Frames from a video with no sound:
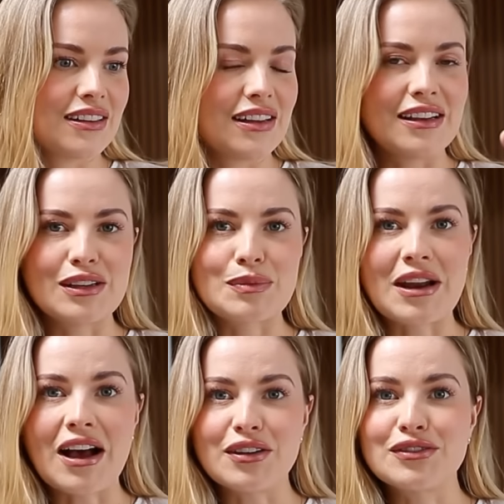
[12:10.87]
a little bit
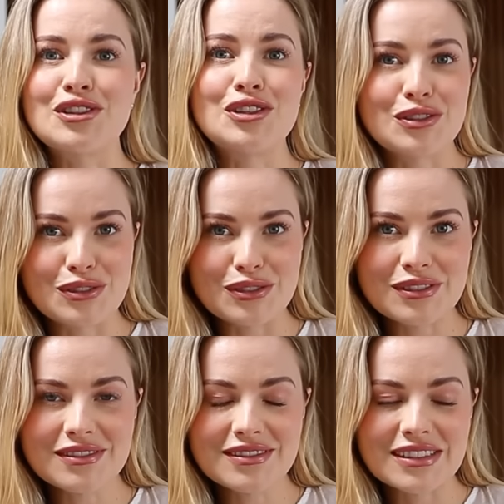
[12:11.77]
out of
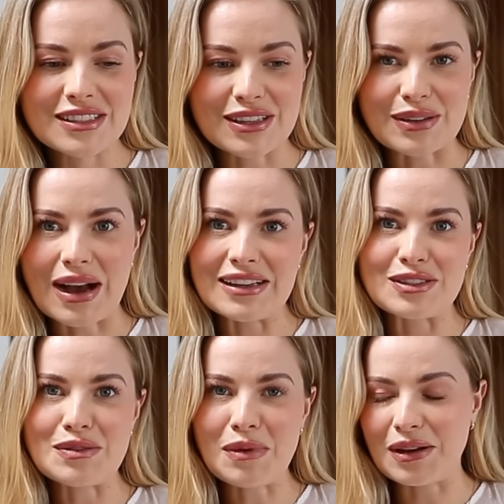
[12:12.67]
tune, so I
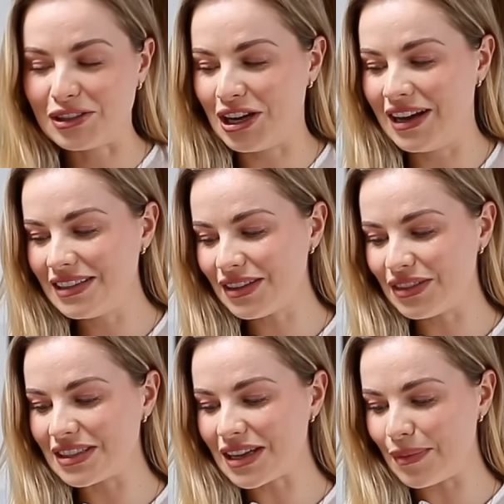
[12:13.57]
do apologize if
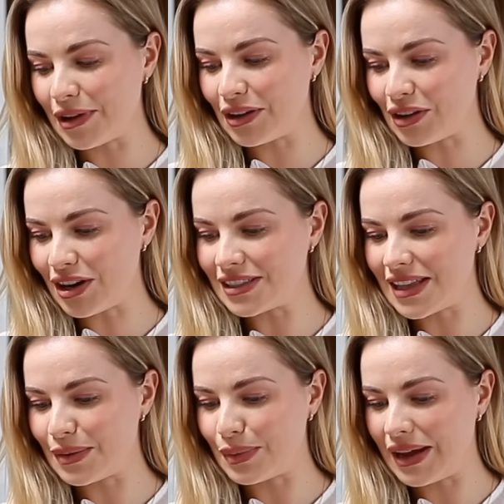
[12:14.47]
it's coming across
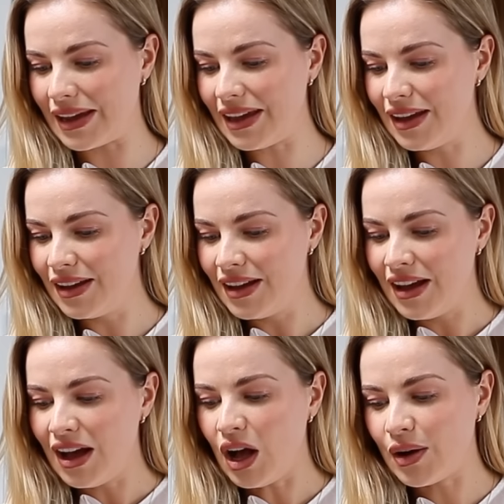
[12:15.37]
that way.
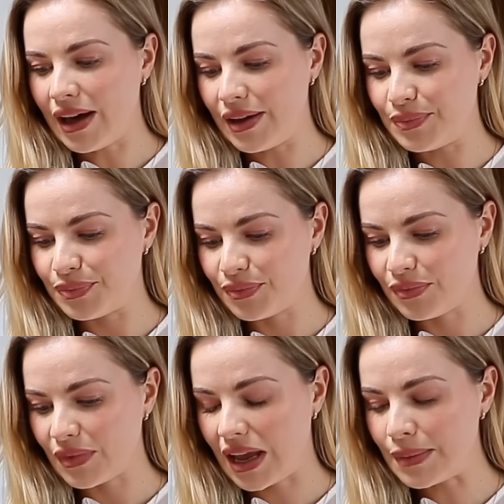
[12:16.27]
Okay,
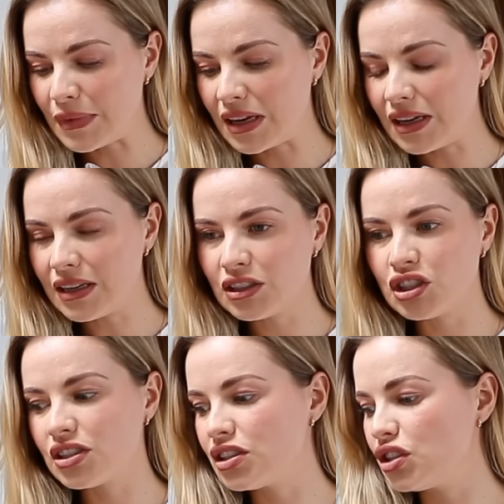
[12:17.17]
I'm gonna
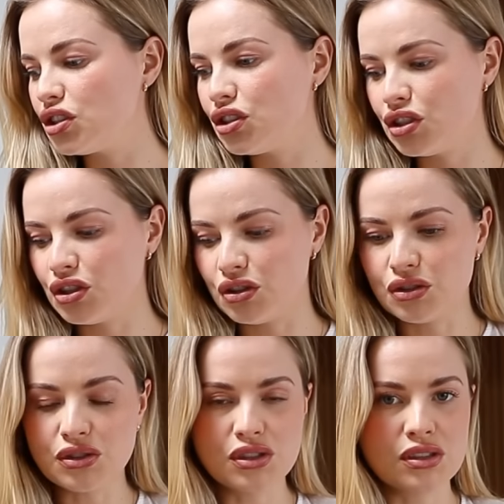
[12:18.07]
just
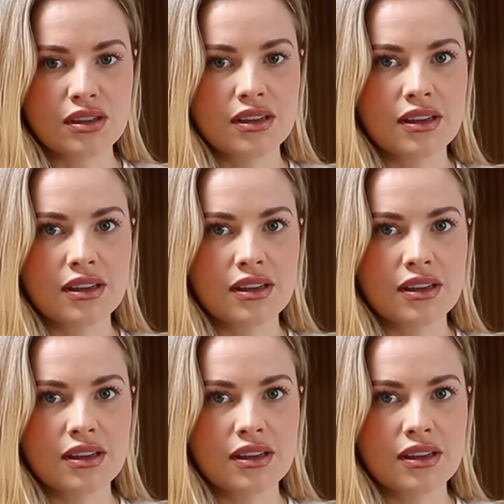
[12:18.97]
shoot